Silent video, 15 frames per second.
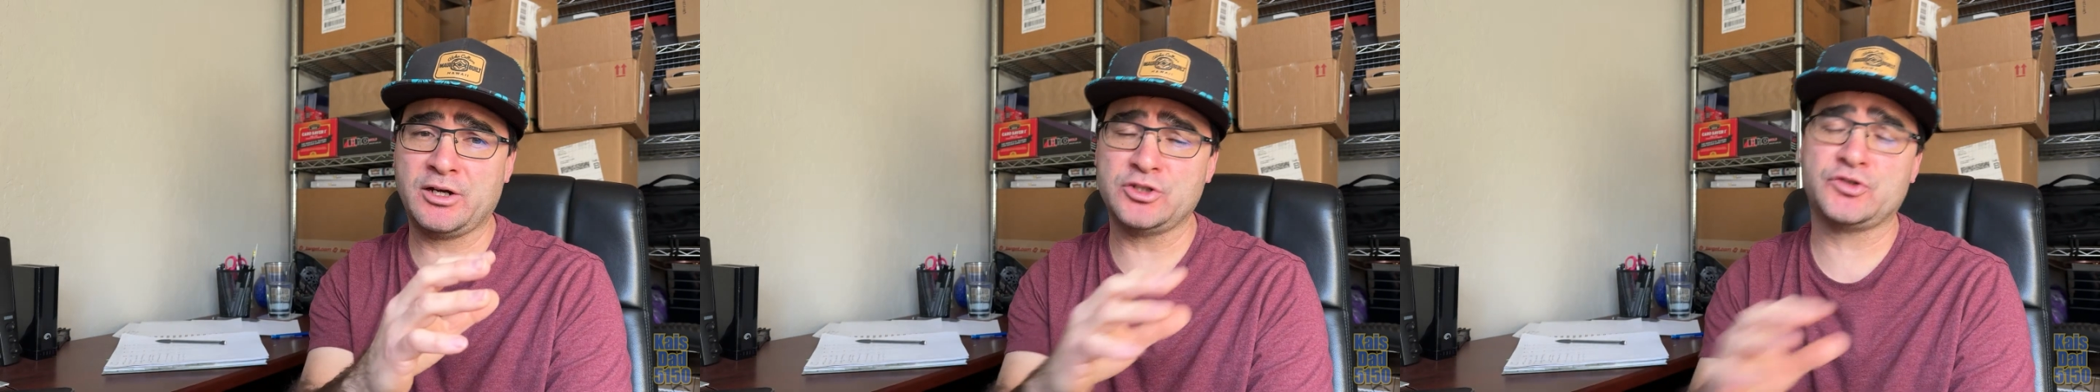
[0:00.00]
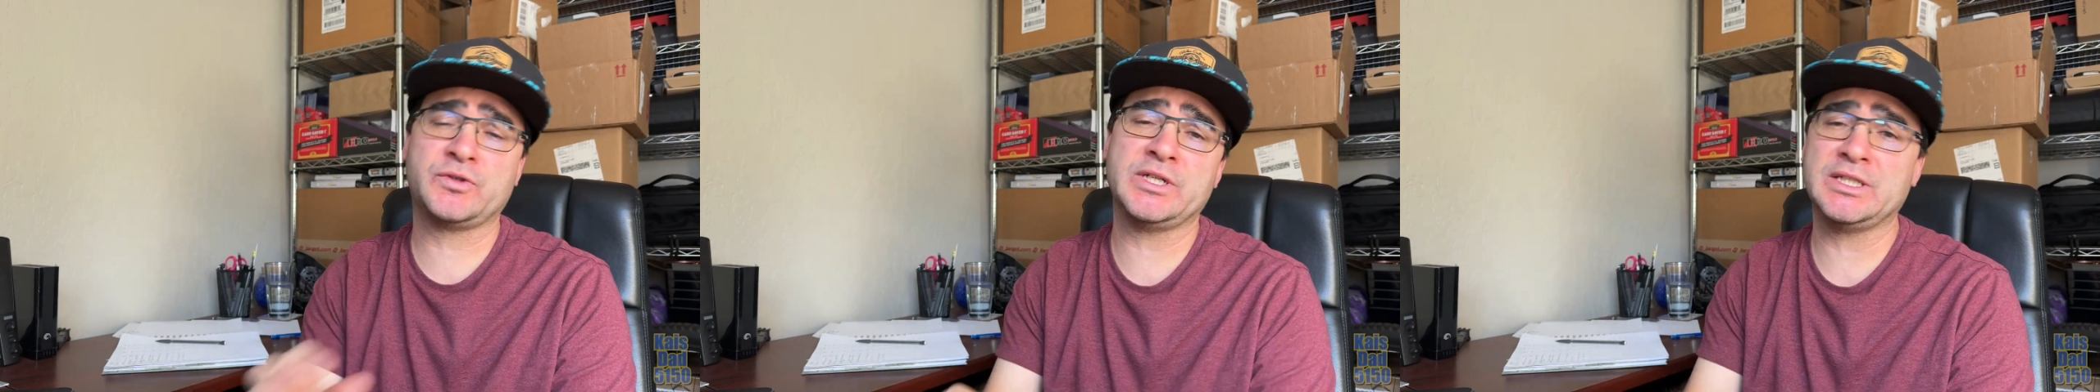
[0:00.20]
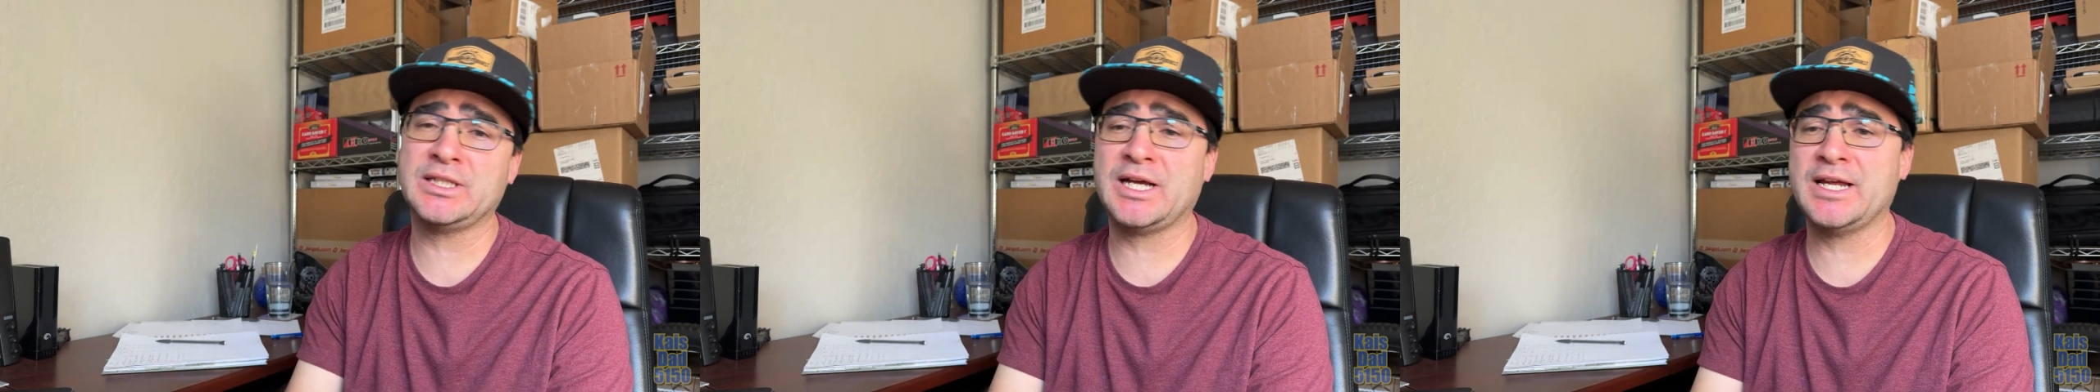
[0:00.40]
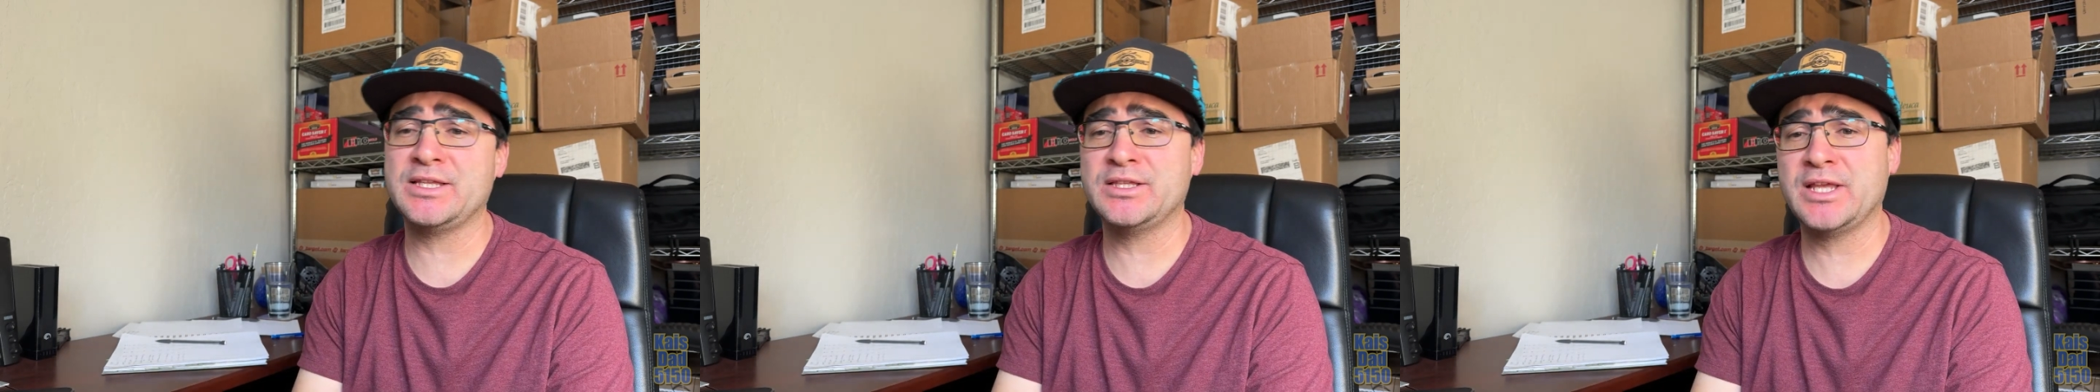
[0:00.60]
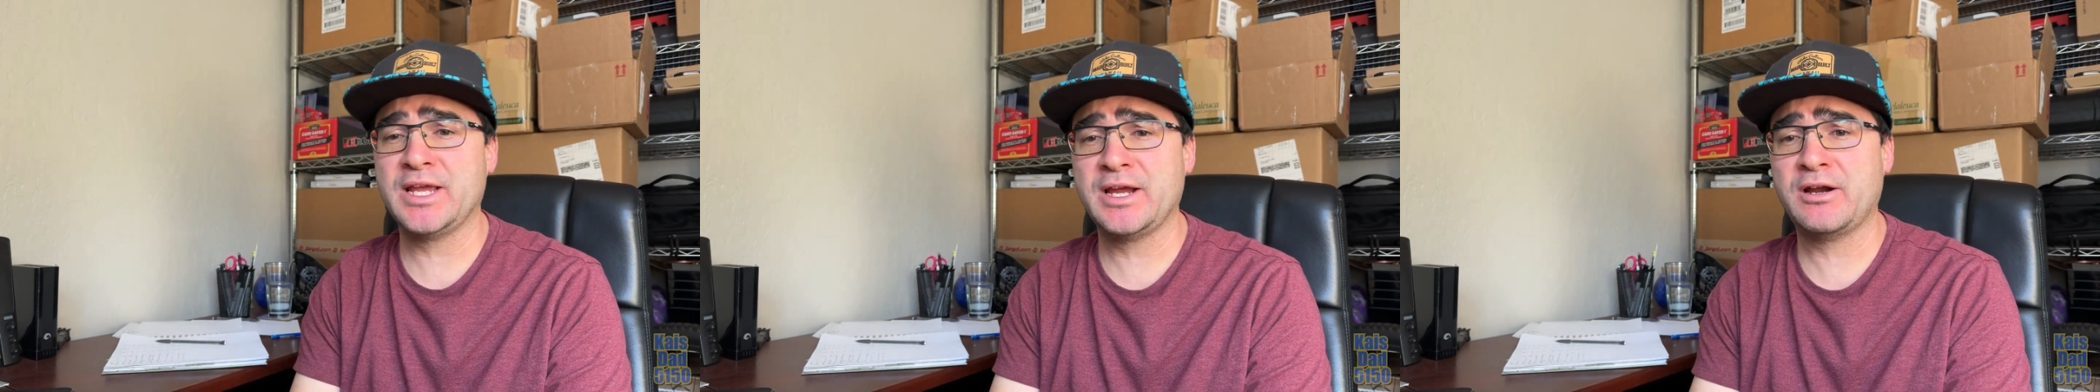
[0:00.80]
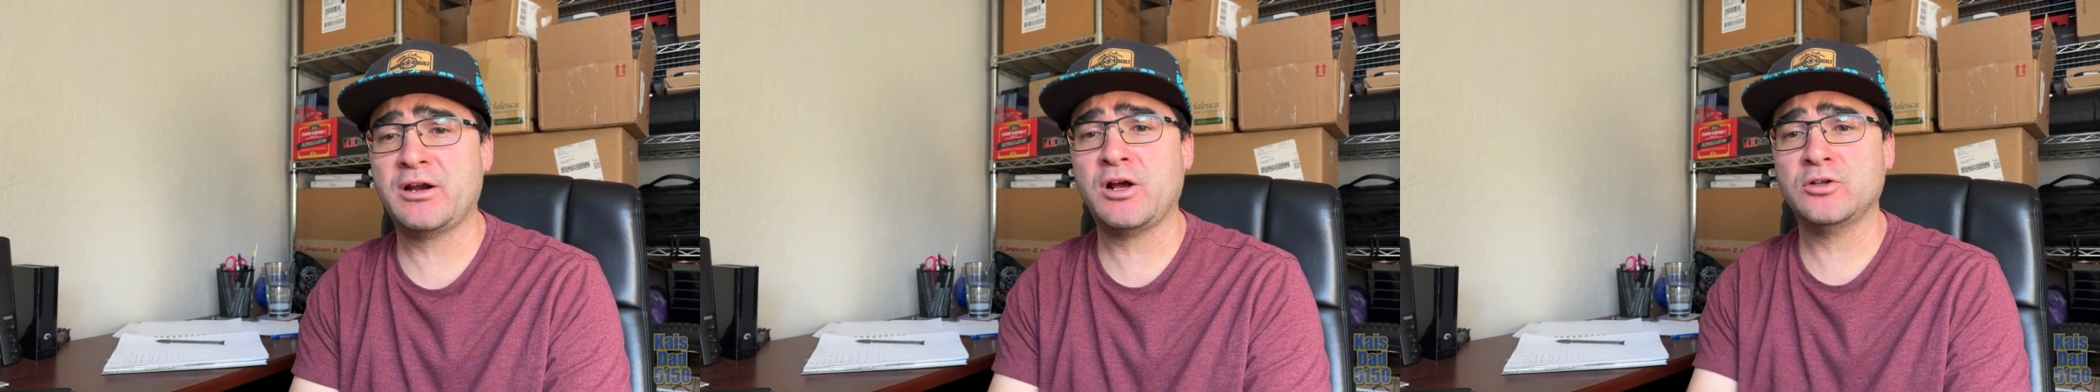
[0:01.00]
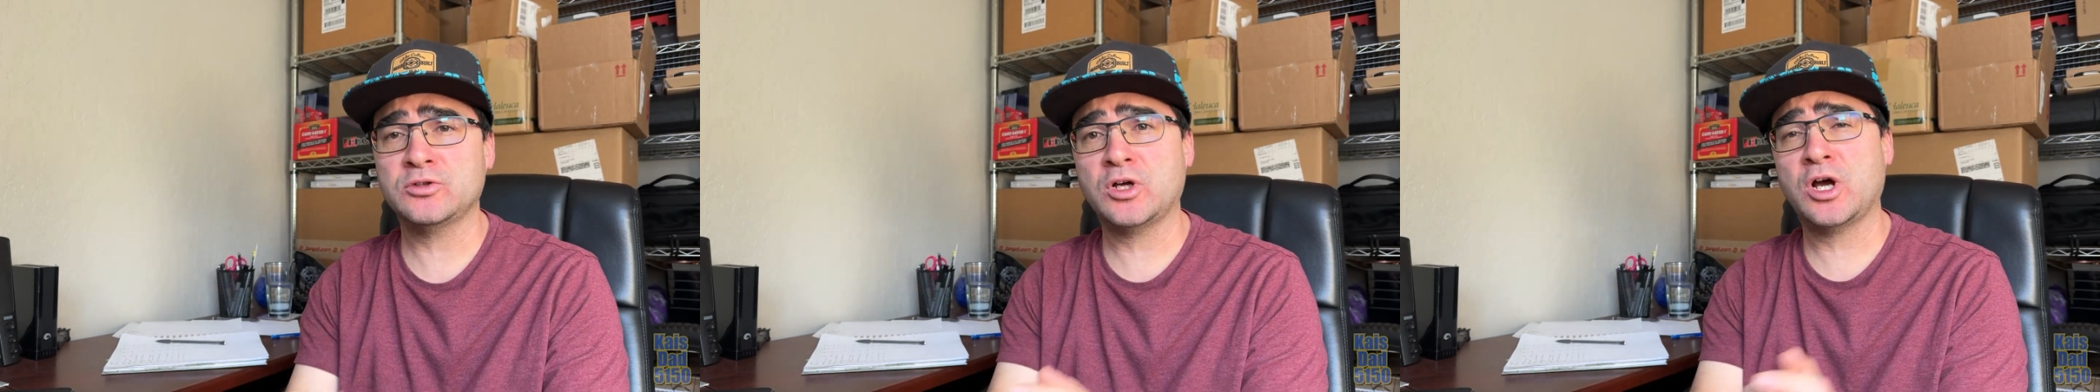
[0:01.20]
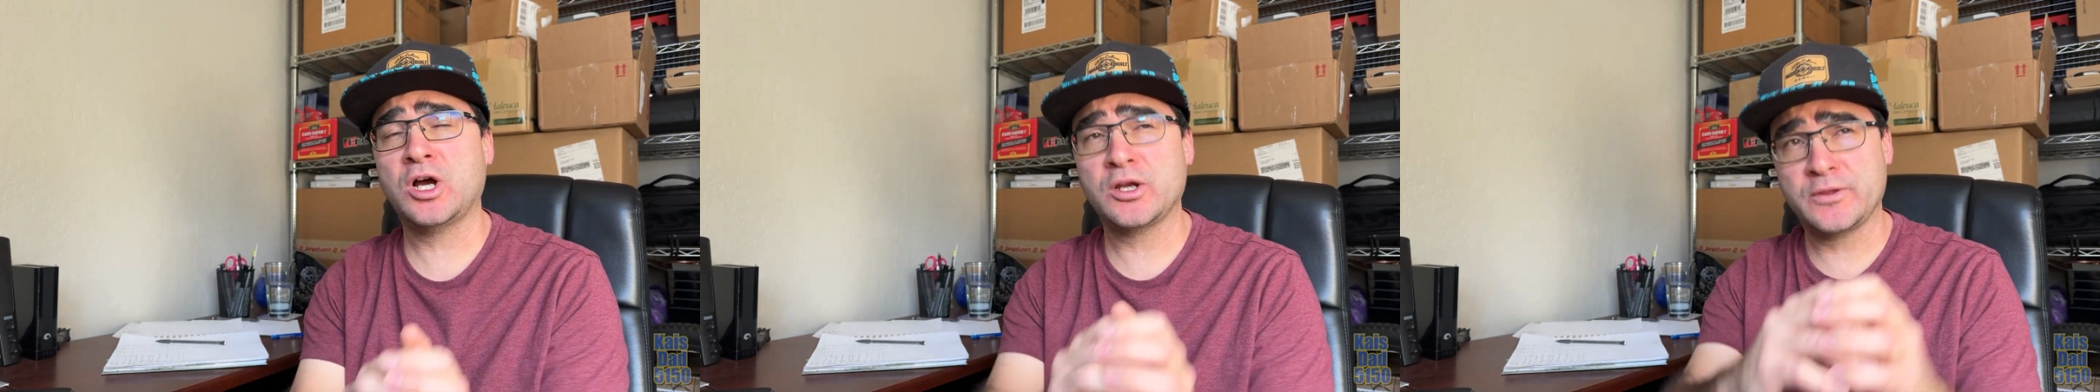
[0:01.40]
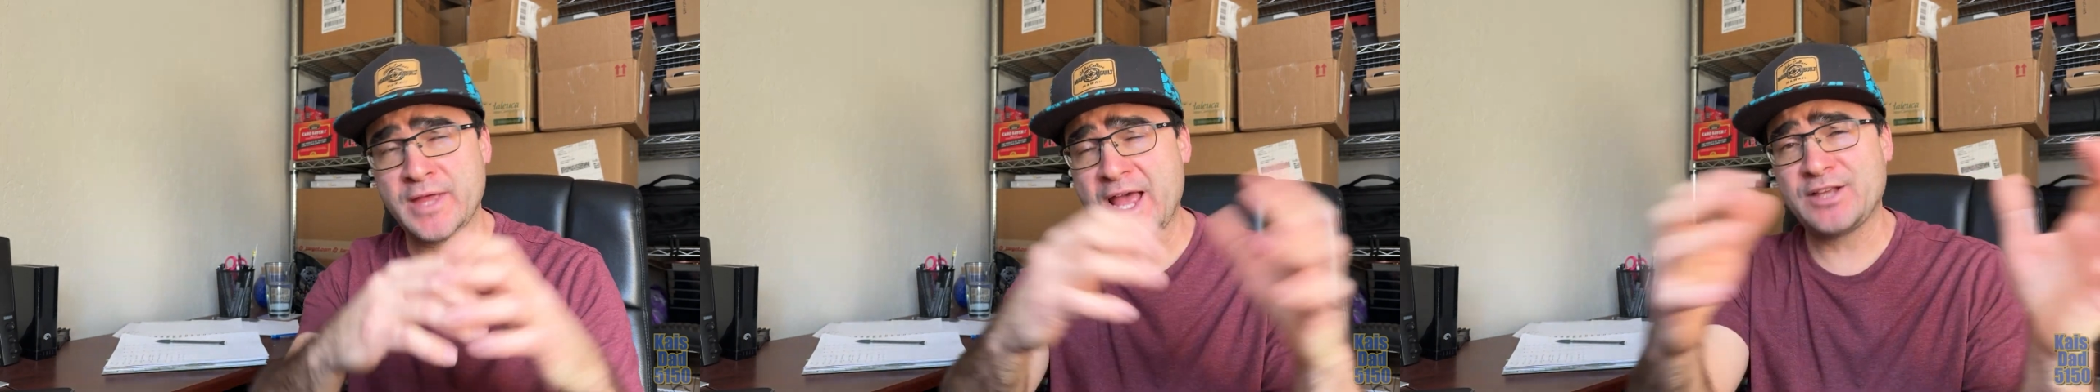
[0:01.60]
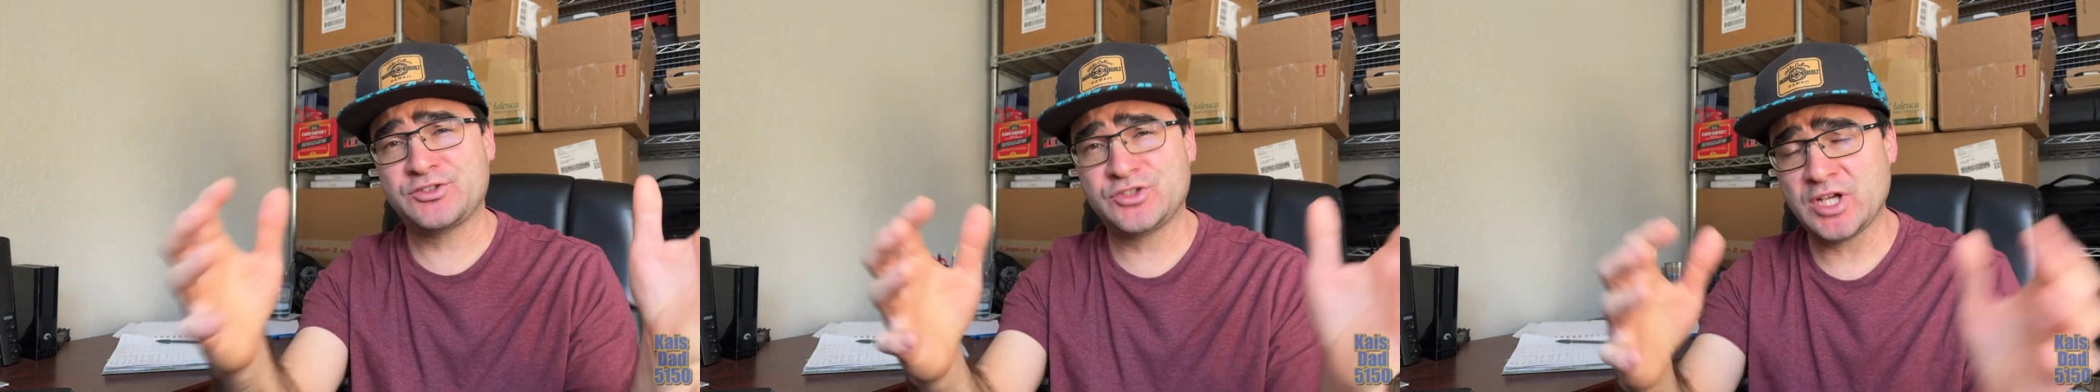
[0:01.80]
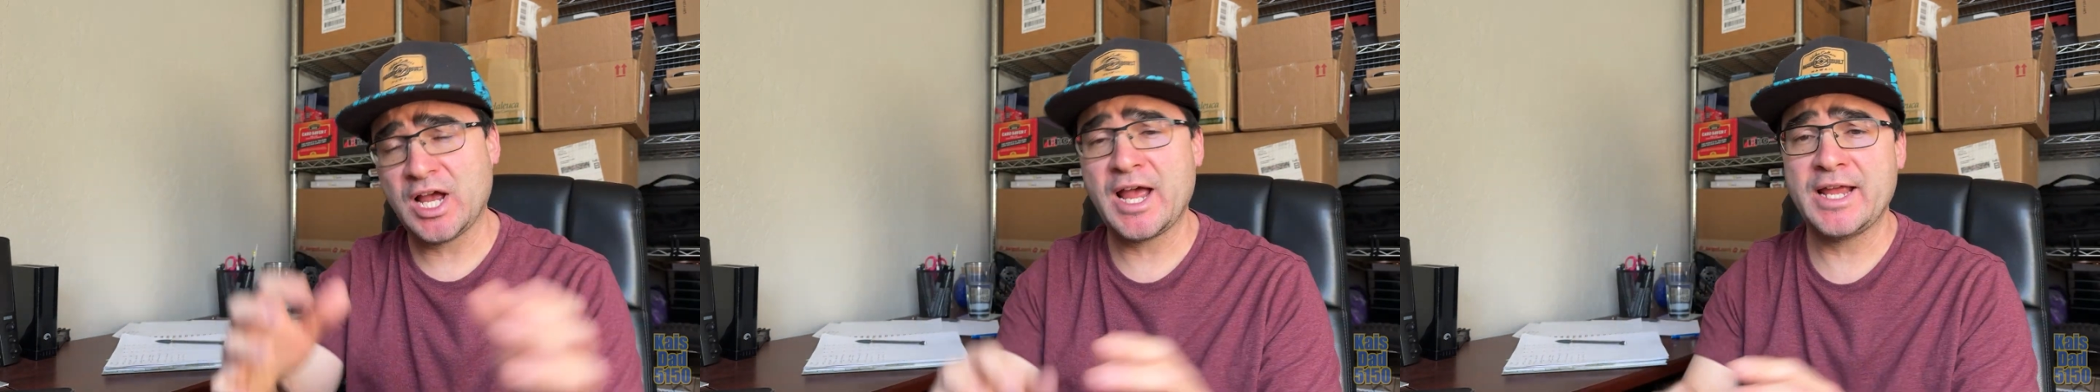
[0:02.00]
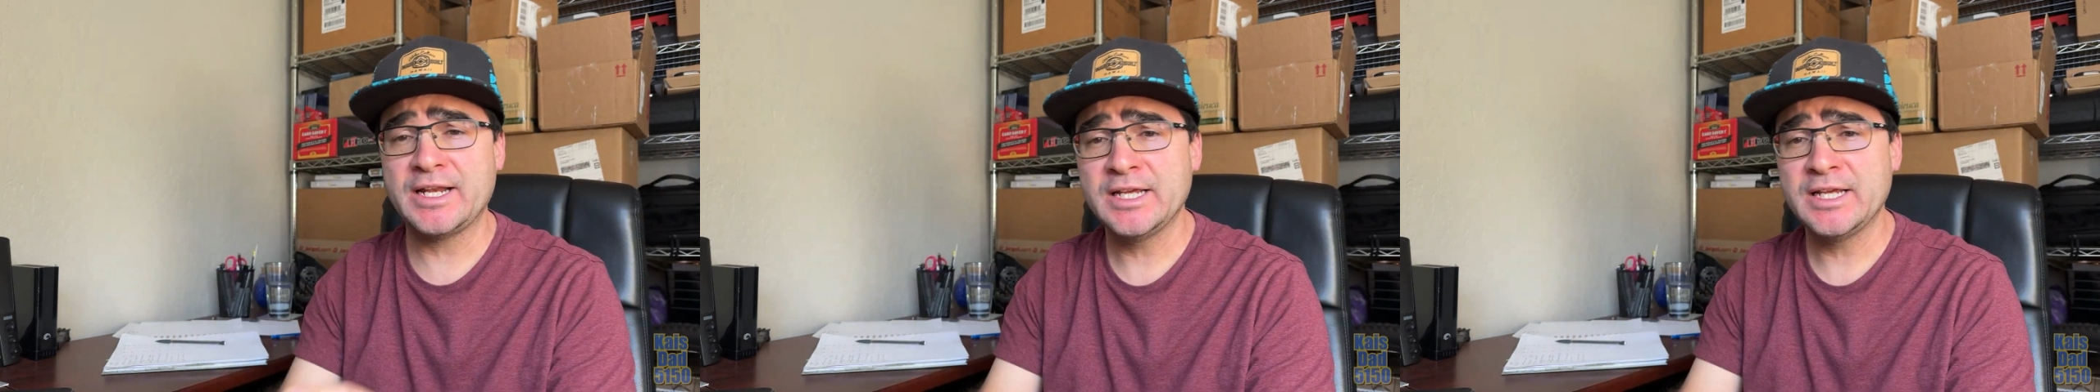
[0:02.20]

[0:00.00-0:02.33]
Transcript: tree line there along that side,